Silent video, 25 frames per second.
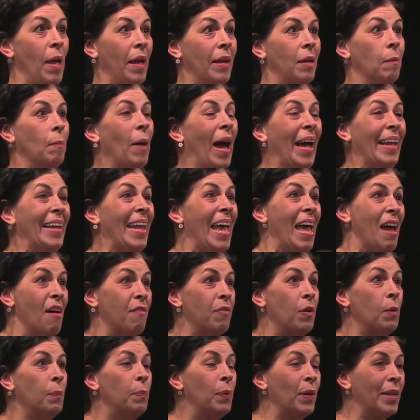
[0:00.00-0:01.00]
met him I'd
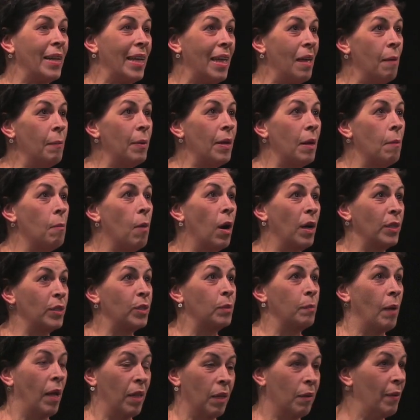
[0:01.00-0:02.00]
ever put him and a
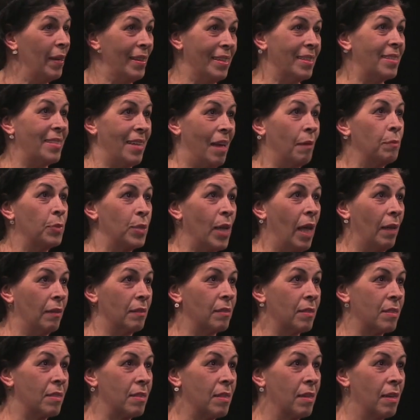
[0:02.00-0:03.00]
marshmallow in the same
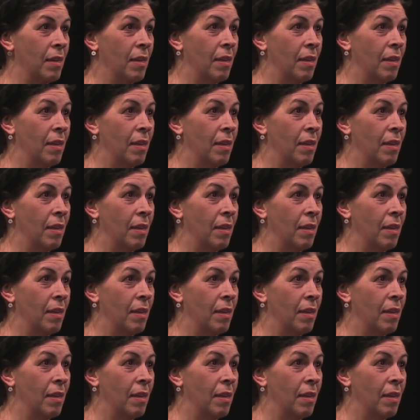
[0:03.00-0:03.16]
sentence.